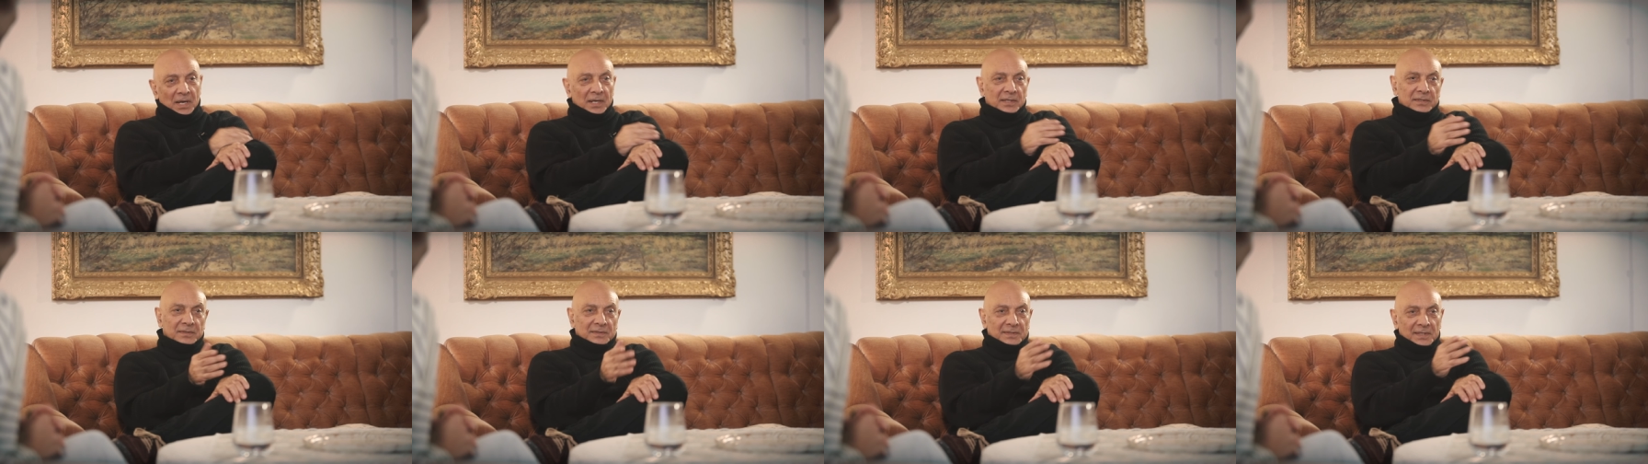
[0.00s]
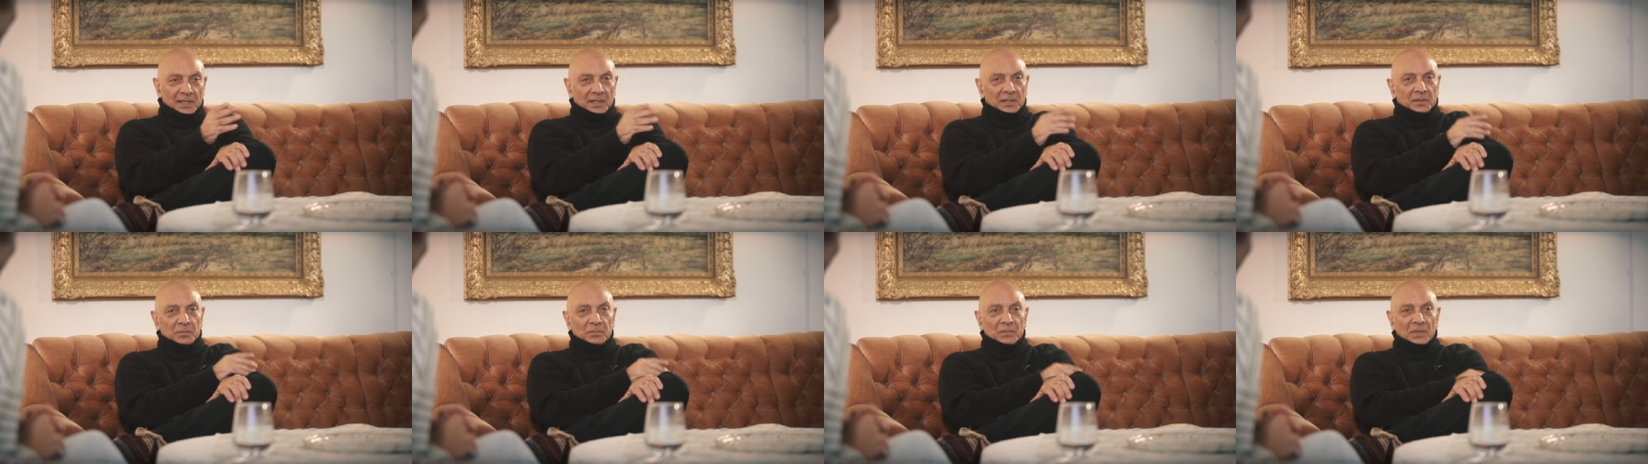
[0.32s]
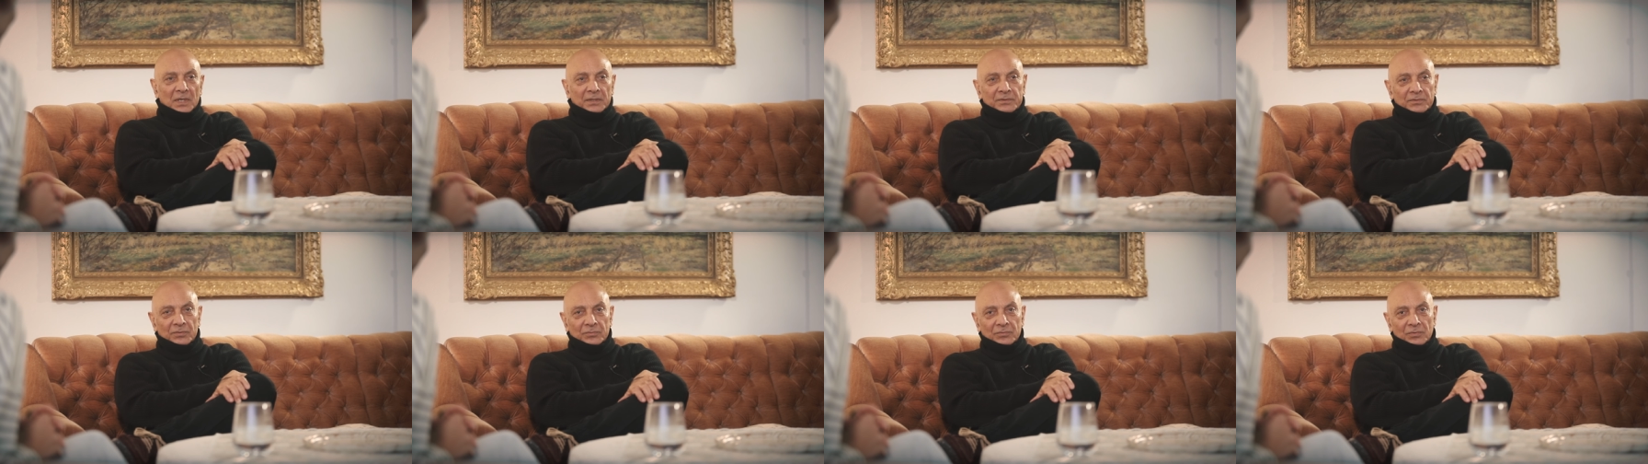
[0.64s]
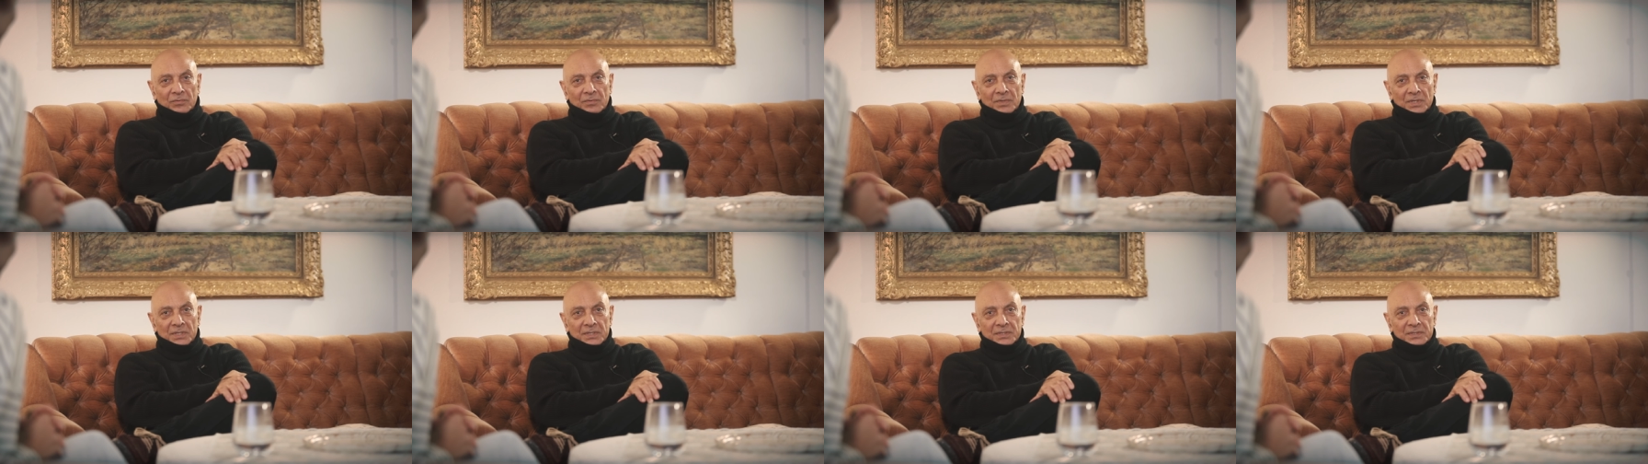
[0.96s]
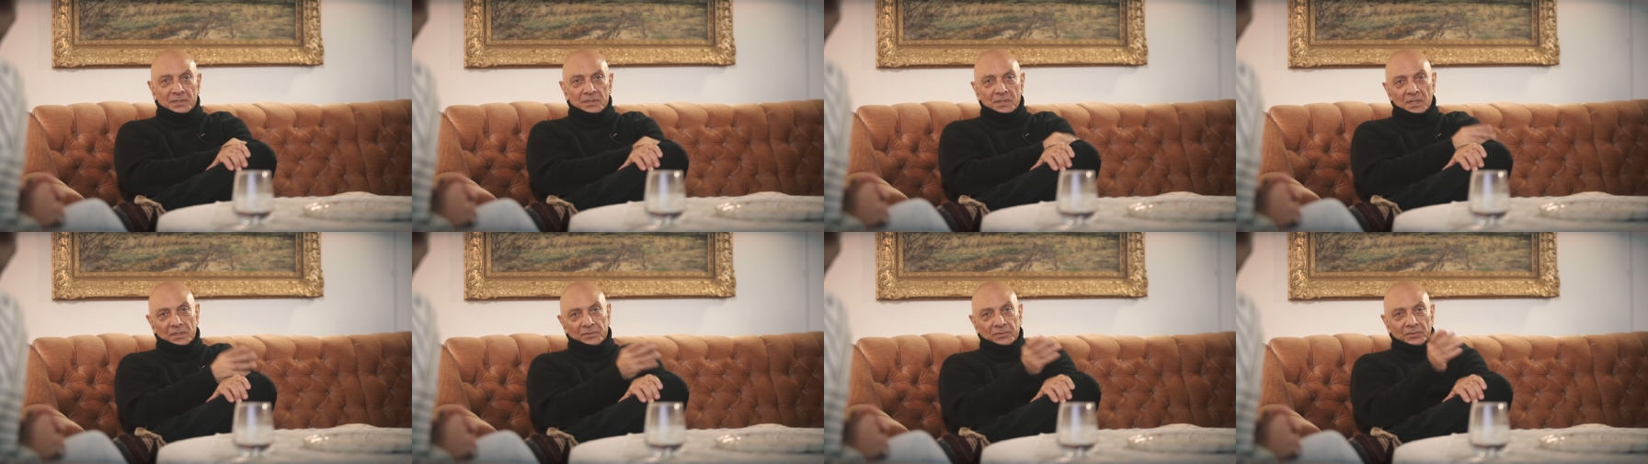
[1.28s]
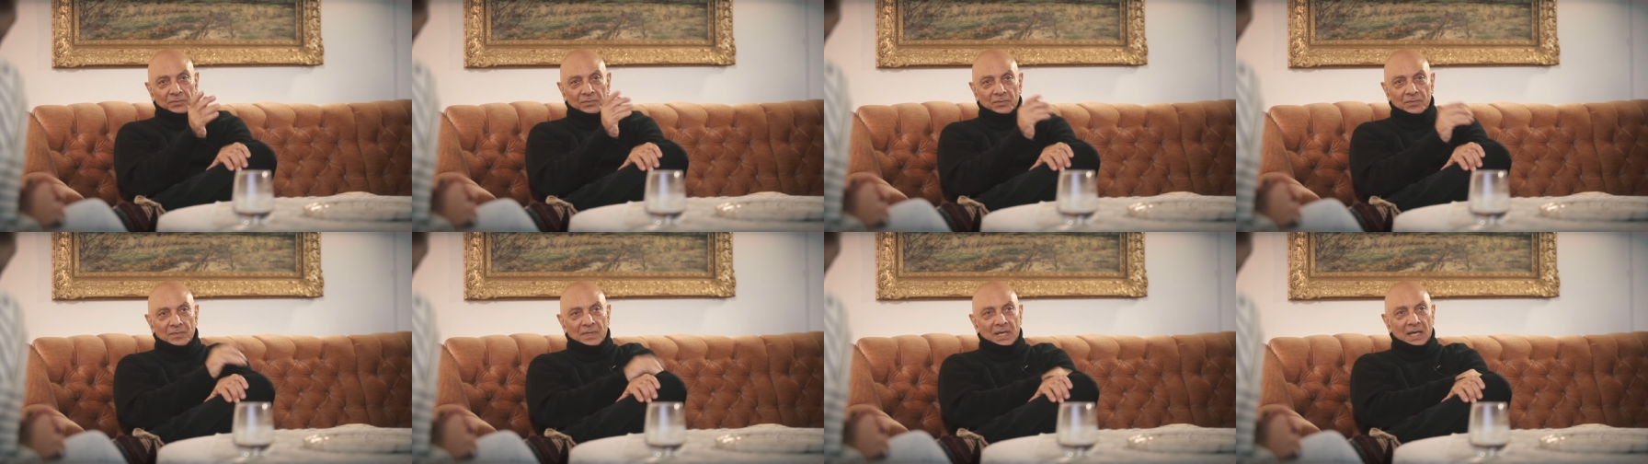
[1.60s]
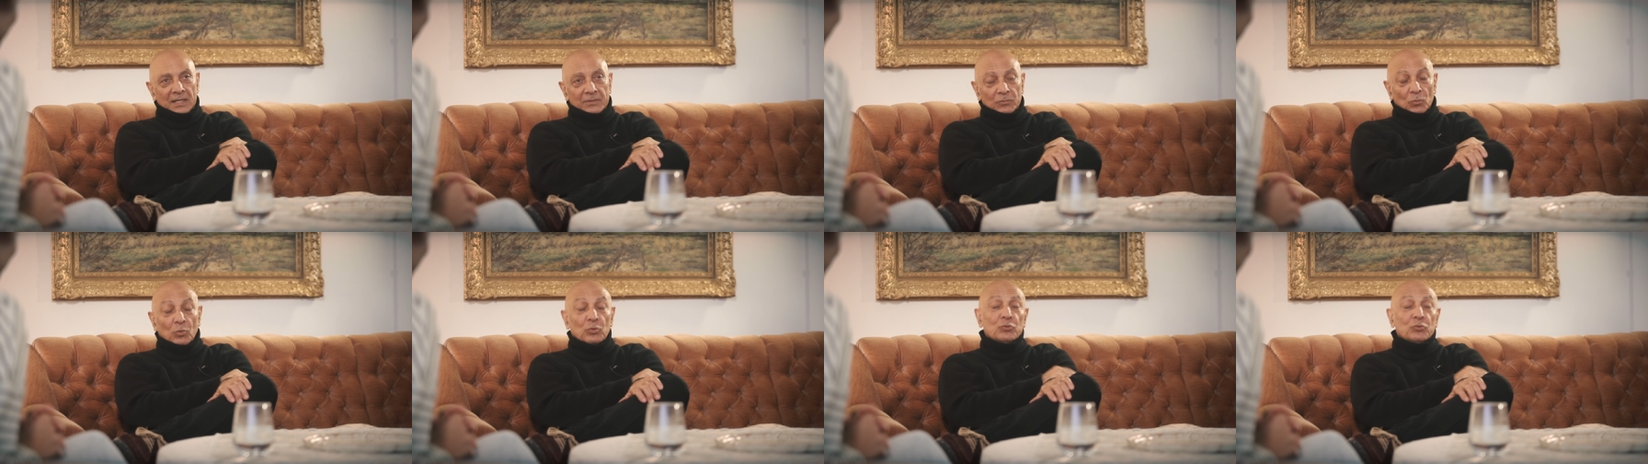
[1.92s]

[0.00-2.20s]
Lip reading: I could tell them not to do this, not to do that,